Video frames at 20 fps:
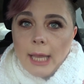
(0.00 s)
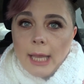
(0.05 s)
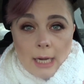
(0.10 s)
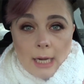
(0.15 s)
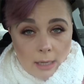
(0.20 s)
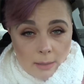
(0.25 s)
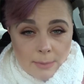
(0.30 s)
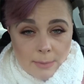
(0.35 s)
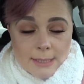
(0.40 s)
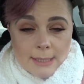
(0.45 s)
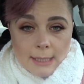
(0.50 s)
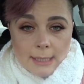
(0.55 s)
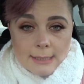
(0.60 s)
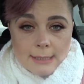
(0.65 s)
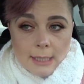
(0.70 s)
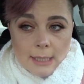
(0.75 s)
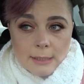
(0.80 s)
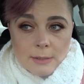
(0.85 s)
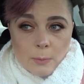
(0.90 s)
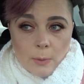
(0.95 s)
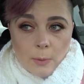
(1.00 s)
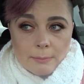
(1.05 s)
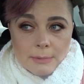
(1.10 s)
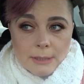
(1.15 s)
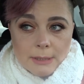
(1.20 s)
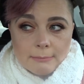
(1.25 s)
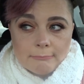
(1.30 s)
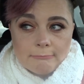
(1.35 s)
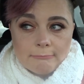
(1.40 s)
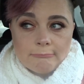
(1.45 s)
and I almost got
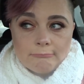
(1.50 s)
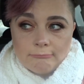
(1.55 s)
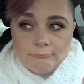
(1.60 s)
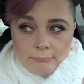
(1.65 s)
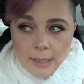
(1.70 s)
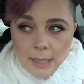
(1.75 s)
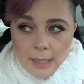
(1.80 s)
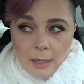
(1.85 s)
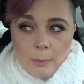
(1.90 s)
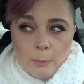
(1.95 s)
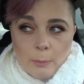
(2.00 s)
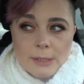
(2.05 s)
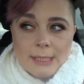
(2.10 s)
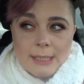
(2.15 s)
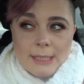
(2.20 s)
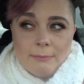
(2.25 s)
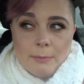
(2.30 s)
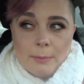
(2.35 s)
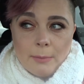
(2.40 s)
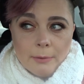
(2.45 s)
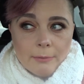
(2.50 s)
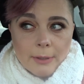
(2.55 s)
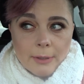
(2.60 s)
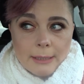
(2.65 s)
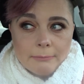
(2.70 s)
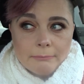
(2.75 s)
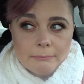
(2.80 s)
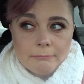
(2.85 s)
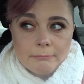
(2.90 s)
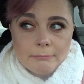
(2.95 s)
sideswiped, and I wasn't even
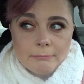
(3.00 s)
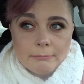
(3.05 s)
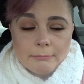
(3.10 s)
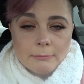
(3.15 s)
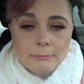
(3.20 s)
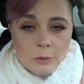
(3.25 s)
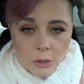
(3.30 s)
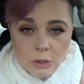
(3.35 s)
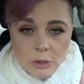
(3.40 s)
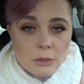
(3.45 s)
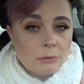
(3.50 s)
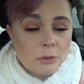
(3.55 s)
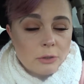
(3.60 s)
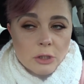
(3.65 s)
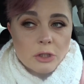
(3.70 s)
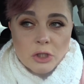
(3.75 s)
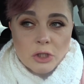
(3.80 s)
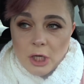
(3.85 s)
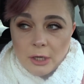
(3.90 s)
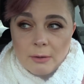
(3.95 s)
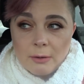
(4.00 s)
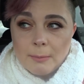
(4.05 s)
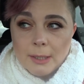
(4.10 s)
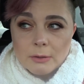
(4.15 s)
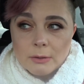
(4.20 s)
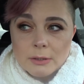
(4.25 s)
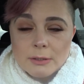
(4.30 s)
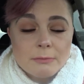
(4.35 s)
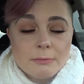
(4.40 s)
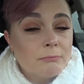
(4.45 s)
moving. Just check your
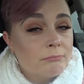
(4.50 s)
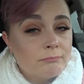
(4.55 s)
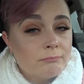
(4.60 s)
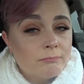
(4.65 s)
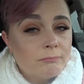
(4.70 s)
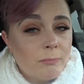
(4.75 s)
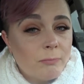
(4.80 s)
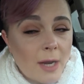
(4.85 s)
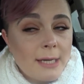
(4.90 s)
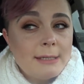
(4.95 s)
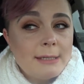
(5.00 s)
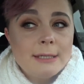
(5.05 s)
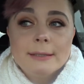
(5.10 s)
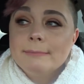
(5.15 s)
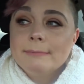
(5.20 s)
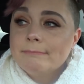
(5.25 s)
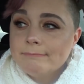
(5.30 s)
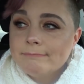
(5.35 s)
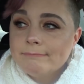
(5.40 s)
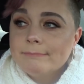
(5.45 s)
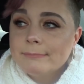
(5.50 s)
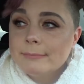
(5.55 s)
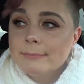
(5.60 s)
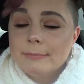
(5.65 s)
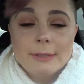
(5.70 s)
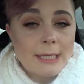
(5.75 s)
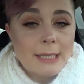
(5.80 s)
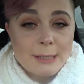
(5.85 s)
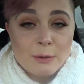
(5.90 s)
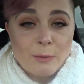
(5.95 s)
mirrors. Rant.
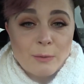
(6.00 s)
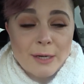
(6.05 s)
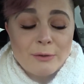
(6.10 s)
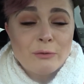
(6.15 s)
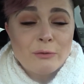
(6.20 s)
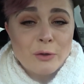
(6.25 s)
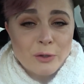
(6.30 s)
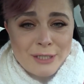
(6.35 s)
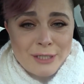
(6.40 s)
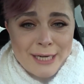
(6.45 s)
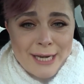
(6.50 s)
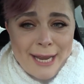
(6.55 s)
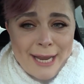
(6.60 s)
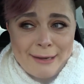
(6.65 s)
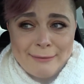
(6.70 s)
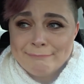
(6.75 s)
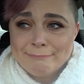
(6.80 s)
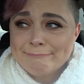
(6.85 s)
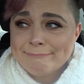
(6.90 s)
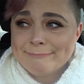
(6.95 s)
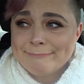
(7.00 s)
That's the rant for today.